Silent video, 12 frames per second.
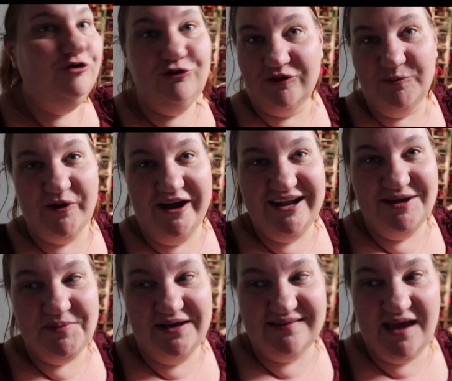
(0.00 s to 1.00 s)
do some
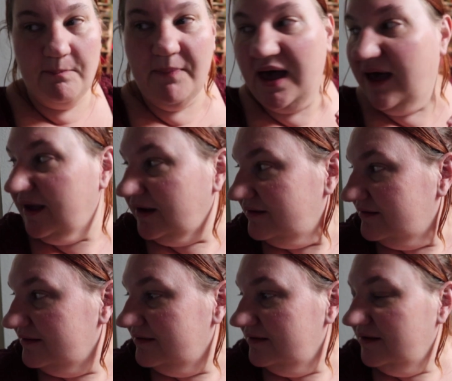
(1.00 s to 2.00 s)
writing because I am
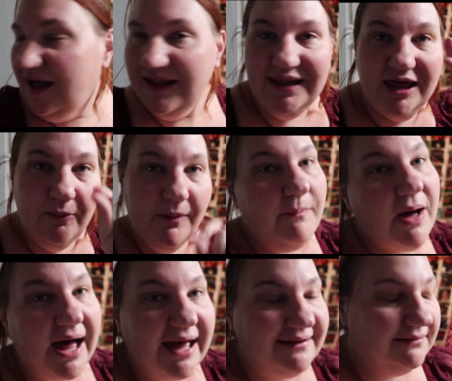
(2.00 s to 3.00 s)
behind, a little bit
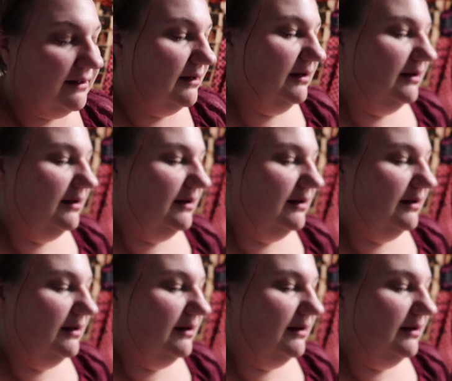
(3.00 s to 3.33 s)
behind